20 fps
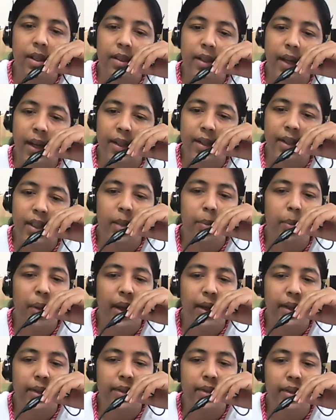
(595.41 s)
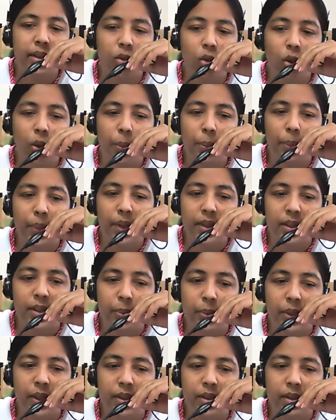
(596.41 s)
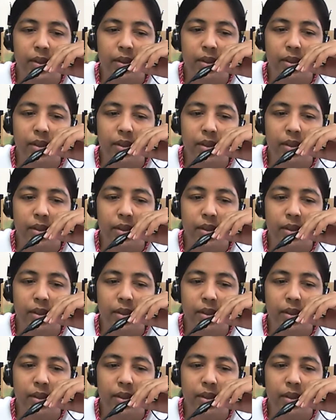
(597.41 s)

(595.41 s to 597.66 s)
Tightly bind the complex brings